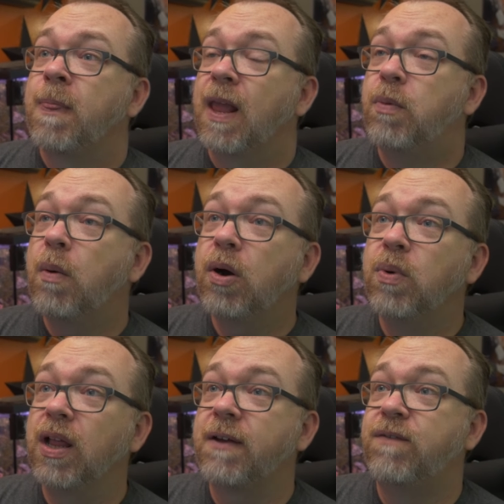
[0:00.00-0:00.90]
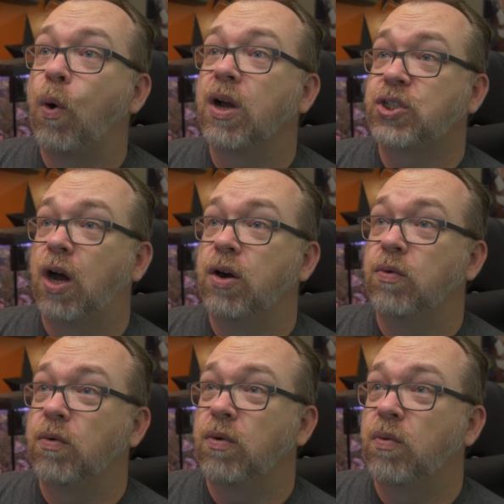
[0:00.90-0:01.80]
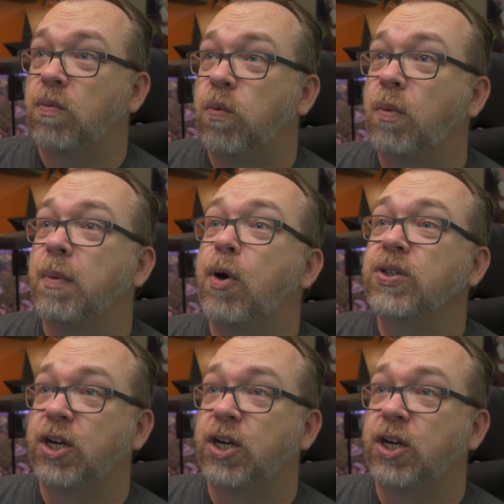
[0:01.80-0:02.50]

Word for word: What we're really focused on, what we're most